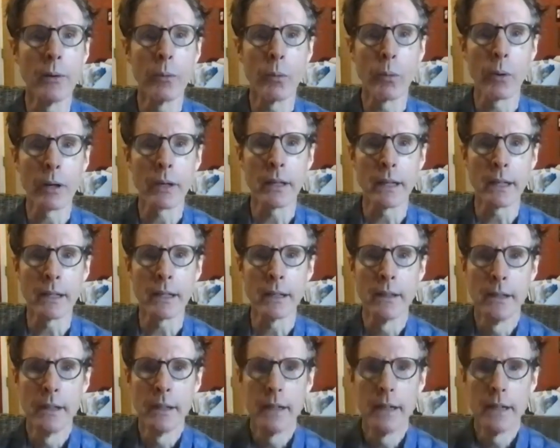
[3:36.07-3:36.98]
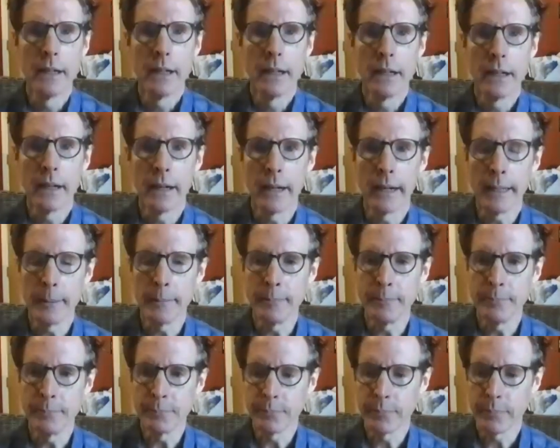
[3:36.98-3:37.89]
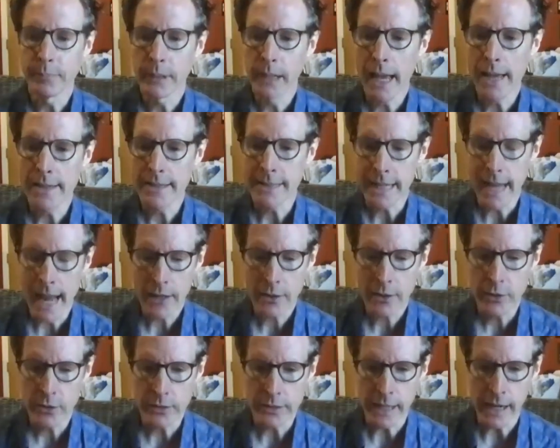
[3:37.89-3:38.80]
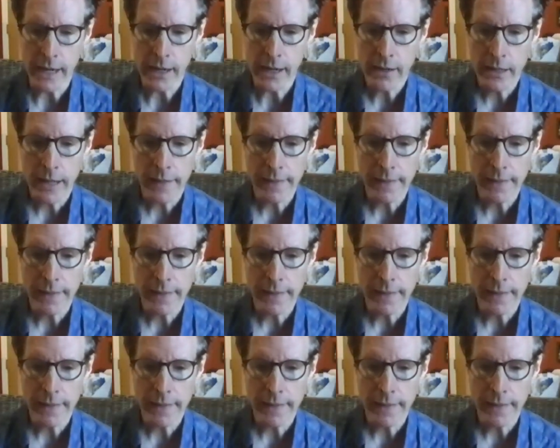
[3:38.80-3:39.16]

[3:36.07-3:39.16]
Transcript: working as an actor there.